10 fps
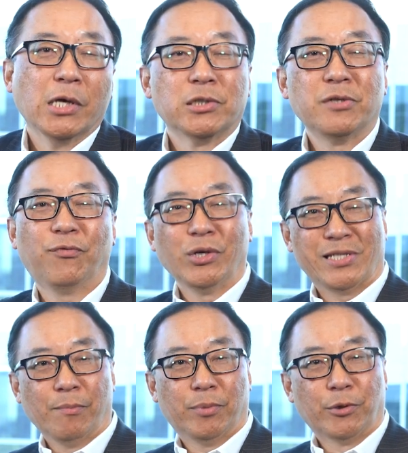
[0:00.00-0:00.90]
See, for
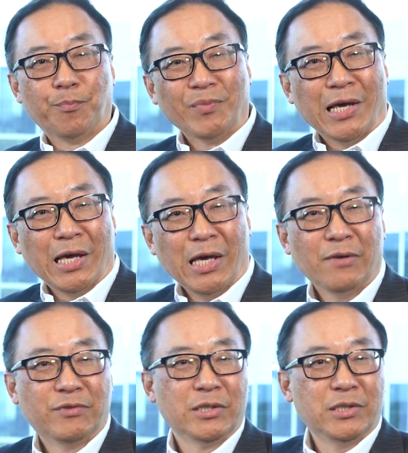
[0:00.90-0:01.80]
example,
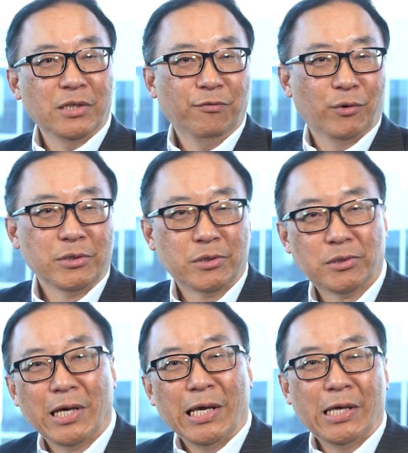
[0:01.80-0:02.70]
if the
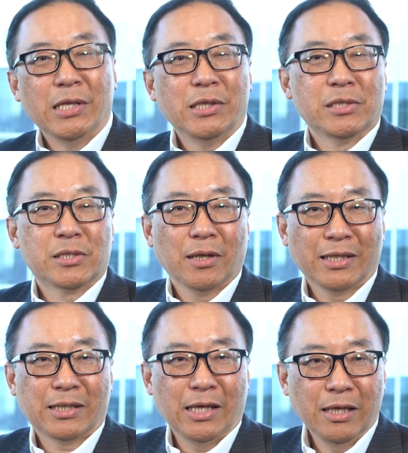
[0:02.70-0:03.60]
differences in the
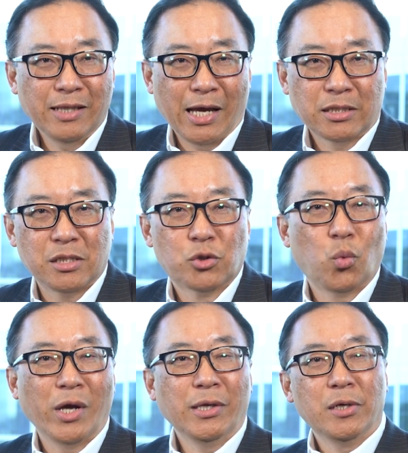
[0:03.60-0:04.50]
selected indexes
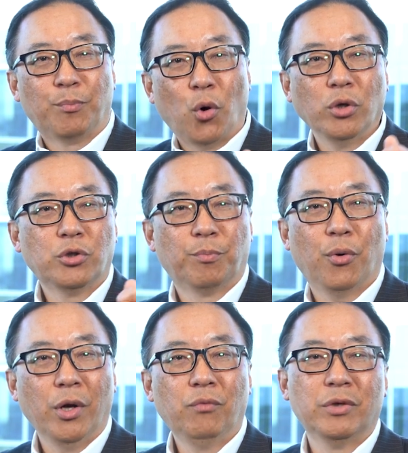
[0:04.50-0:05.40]
1 year
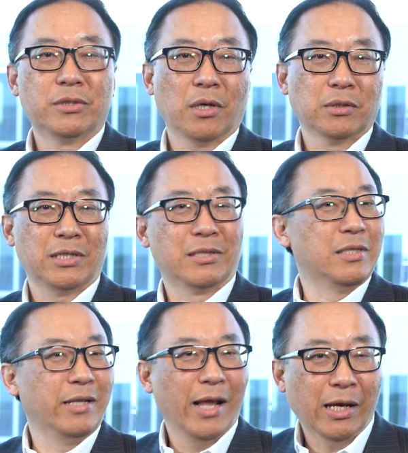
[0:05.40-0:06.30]
point-to-point result is
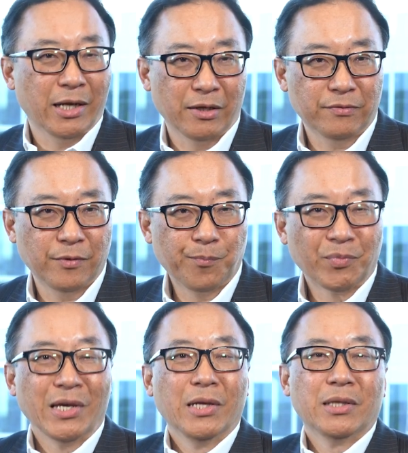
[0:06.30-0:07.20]
negative,
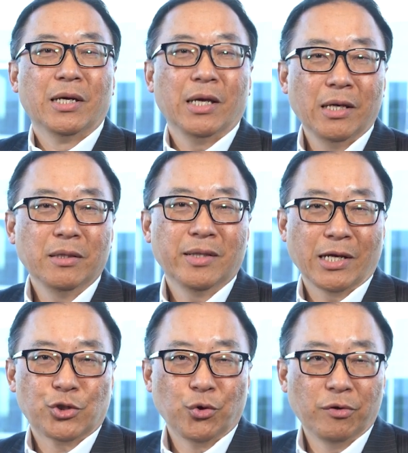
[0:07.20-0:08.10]
the
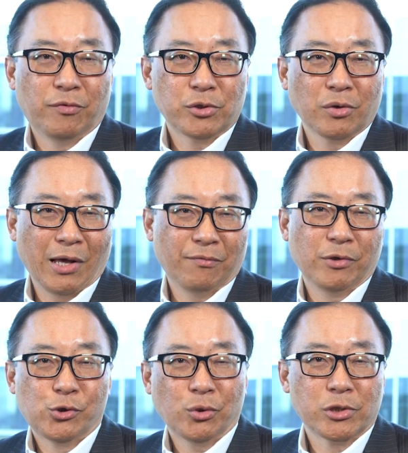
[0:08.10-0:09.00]
index universal life
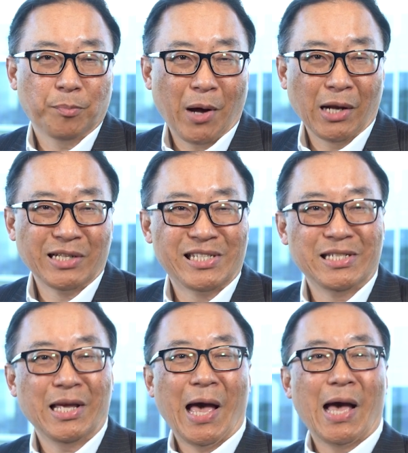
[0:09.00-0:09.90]
insurance
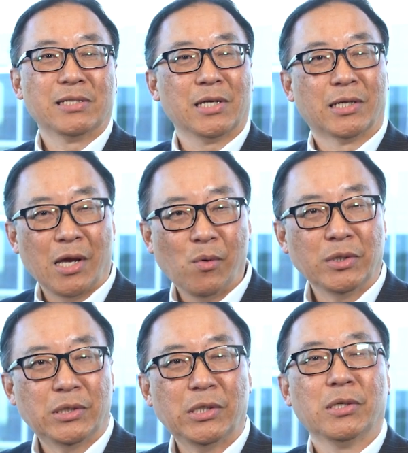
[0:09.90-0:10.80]
policy has a
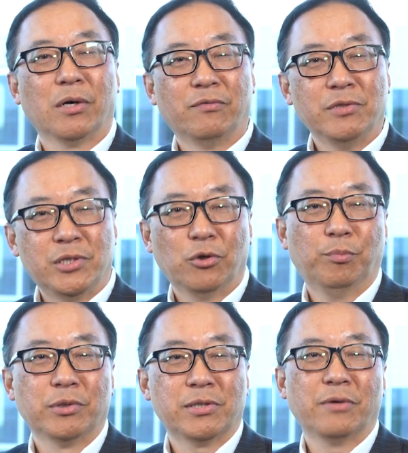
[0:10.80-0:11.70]
guarantee of
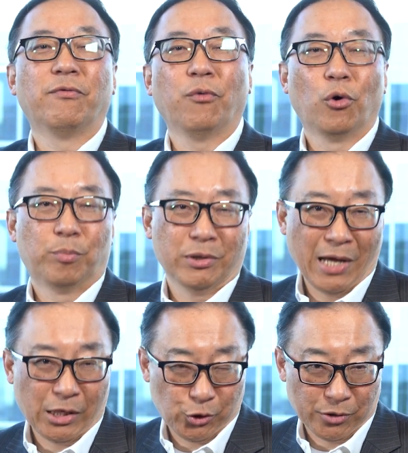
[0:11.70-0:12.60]
0% floor
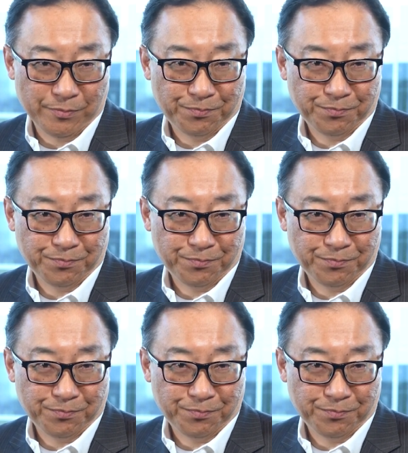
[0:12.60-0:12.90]
protection.